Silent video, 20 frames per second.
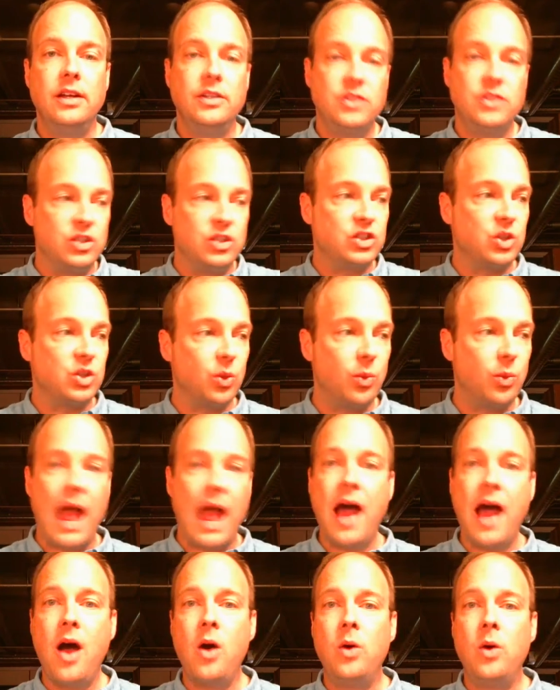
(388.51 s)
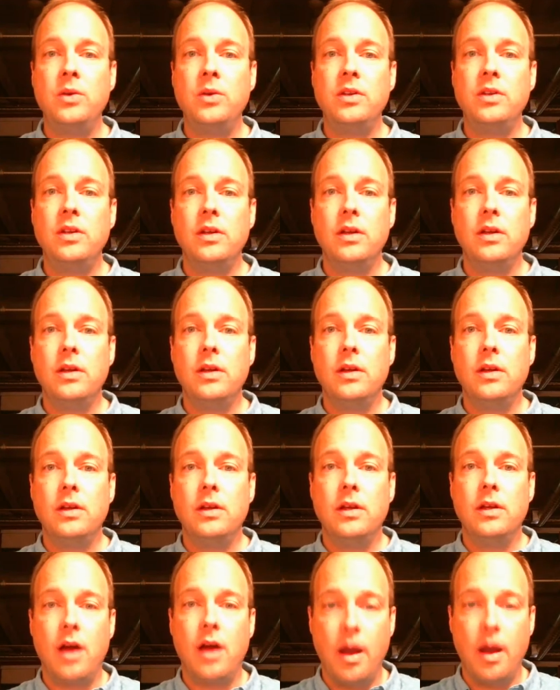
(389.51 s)
to surround
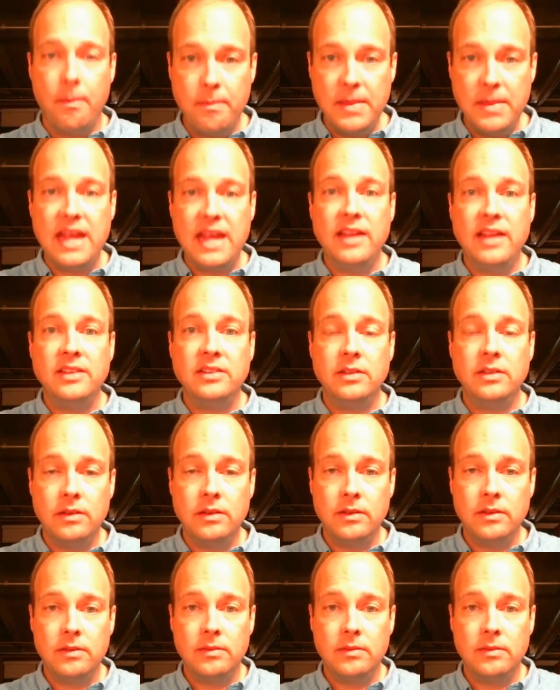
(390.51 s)
a mean's